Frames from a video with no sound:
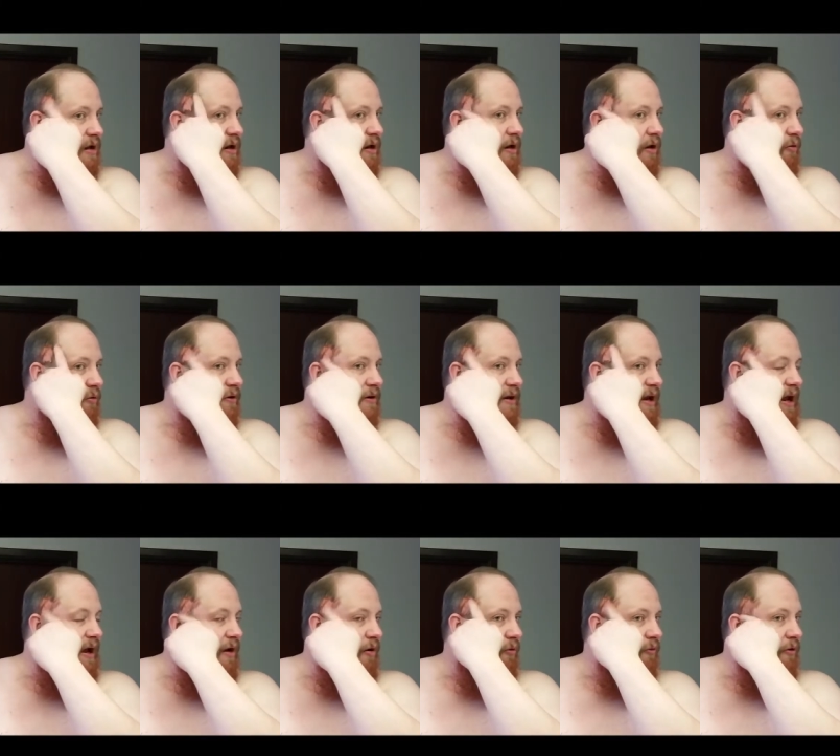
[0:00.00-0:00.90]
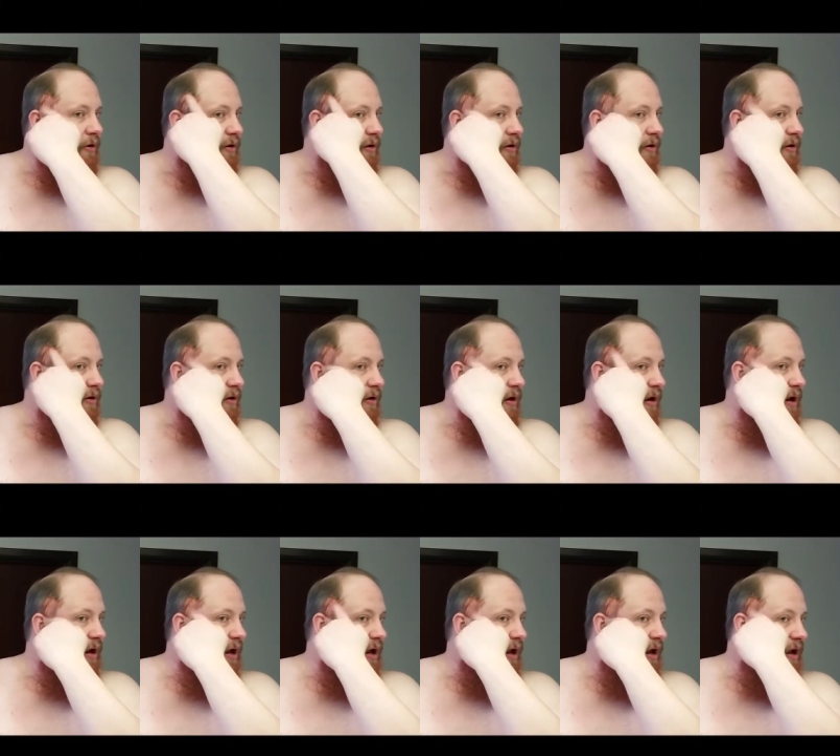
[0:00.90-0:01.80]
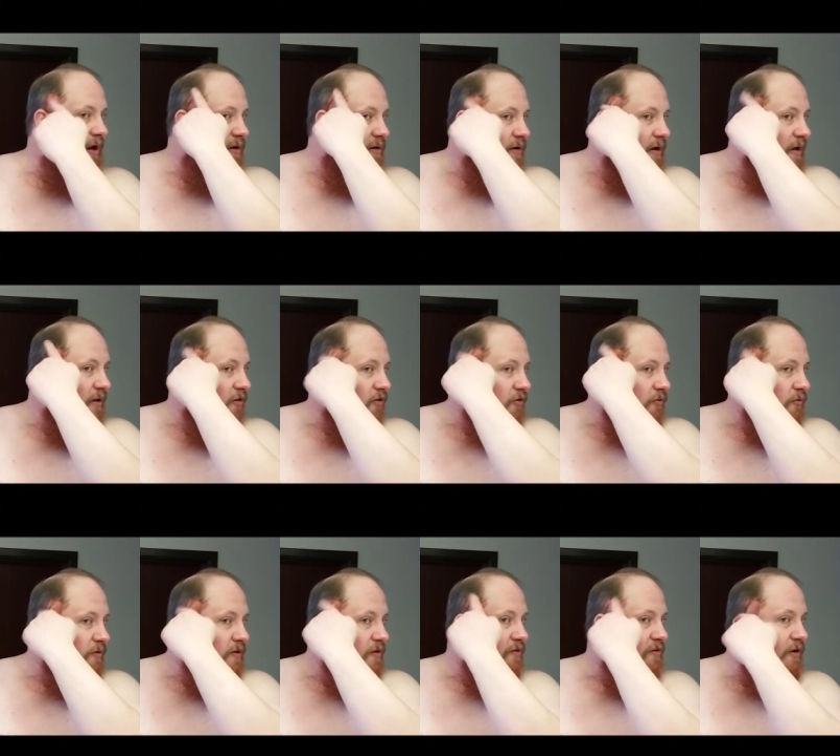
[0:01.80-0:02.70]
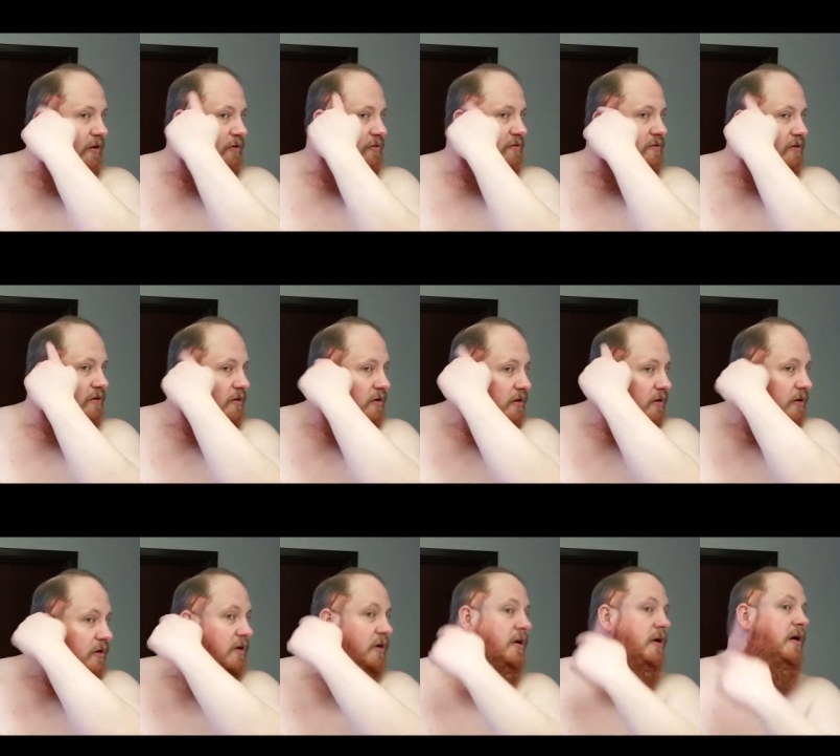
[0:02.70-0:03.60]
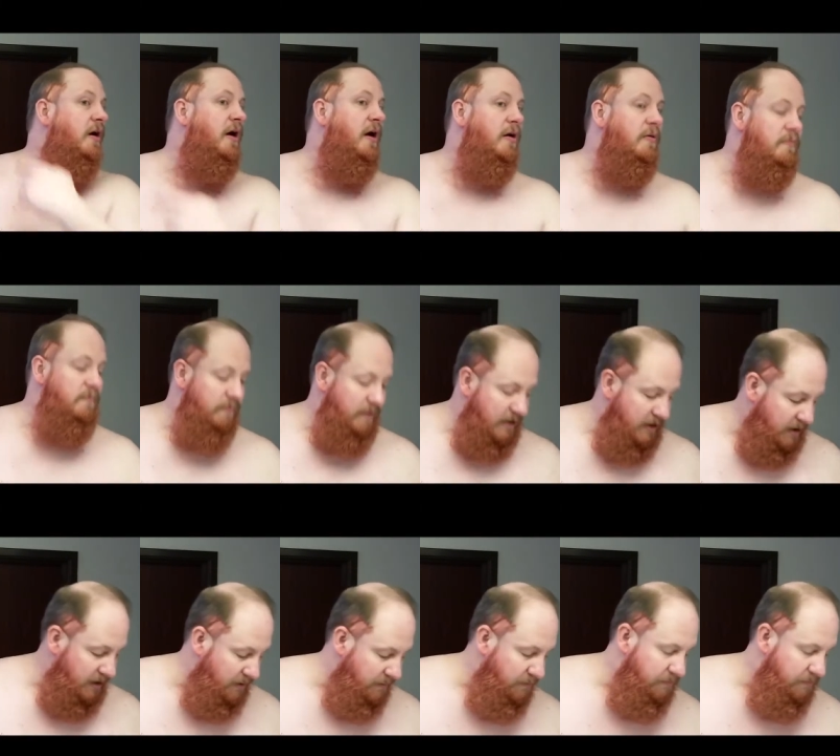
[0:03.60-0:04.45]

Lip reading: lower down, and as a result, my